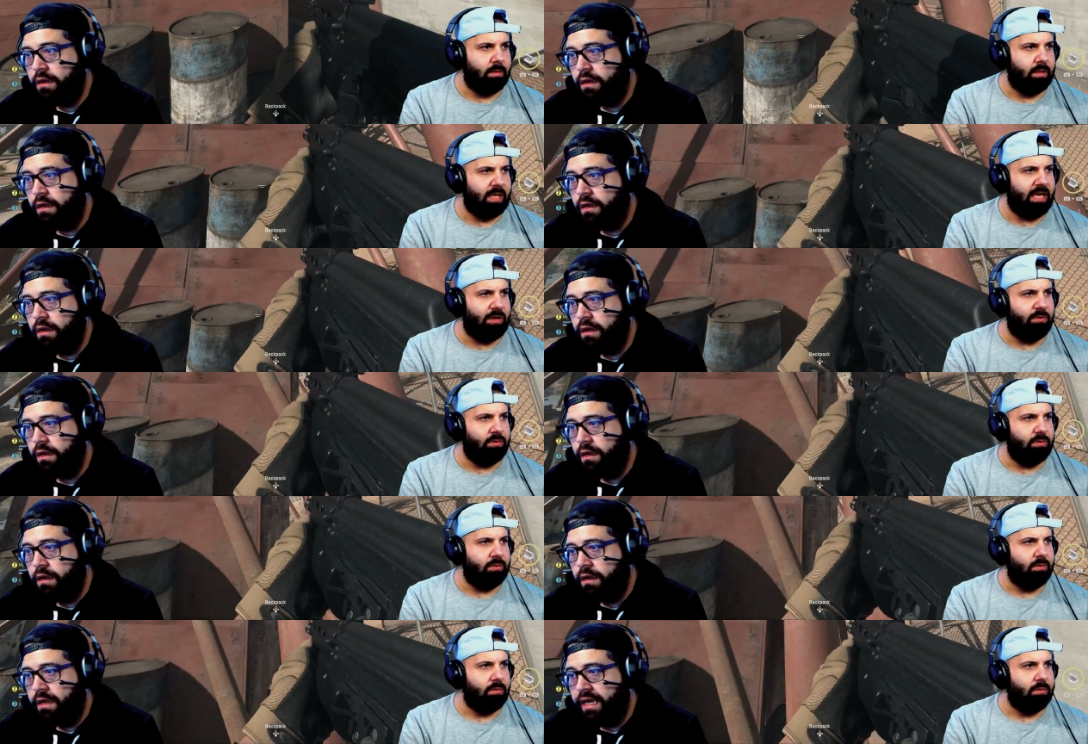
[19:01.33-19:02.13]
Speaker 1: How?
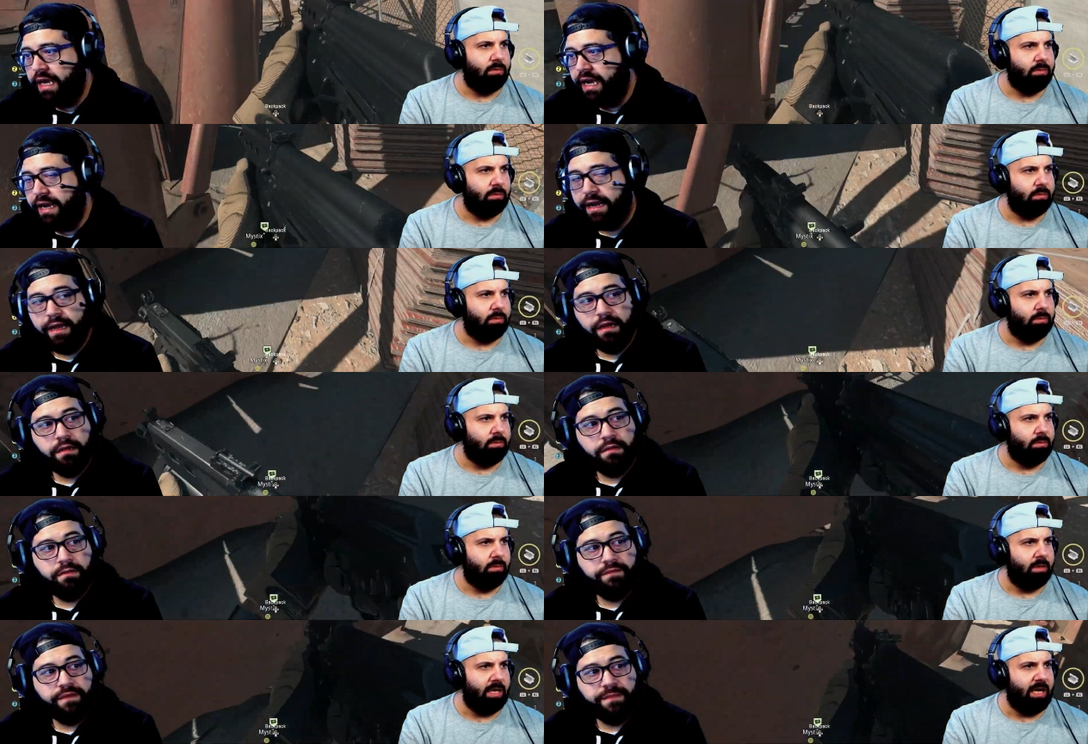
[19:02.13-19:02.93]
Yeah.
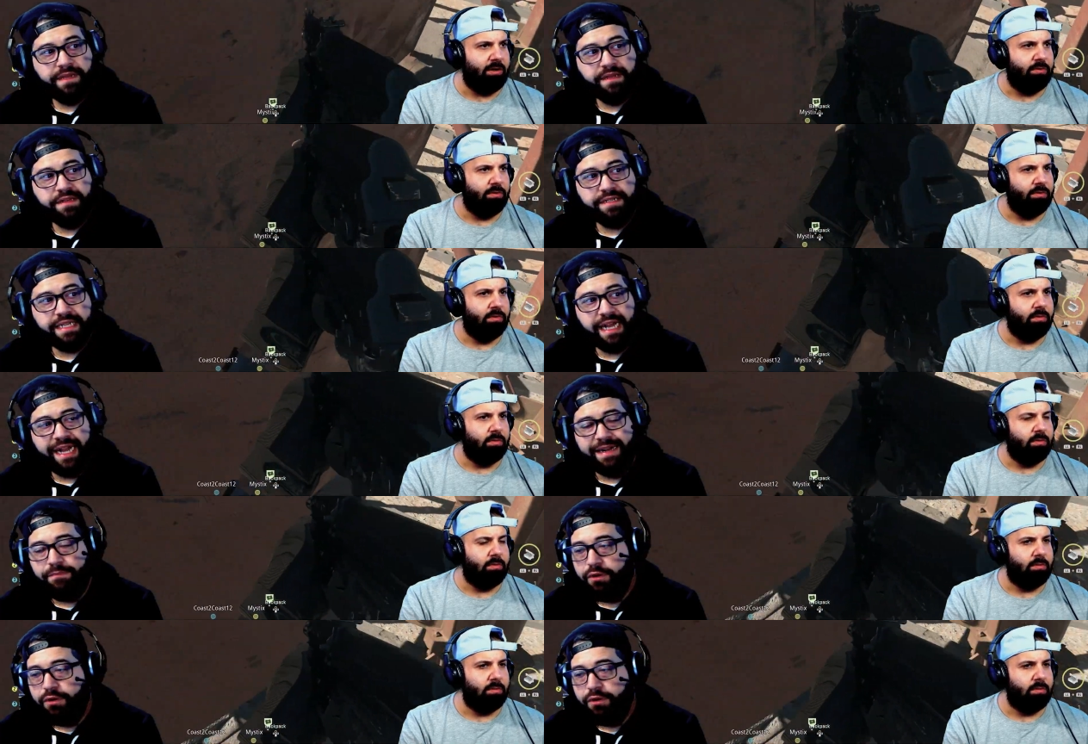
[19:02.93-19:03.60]
How? Other side,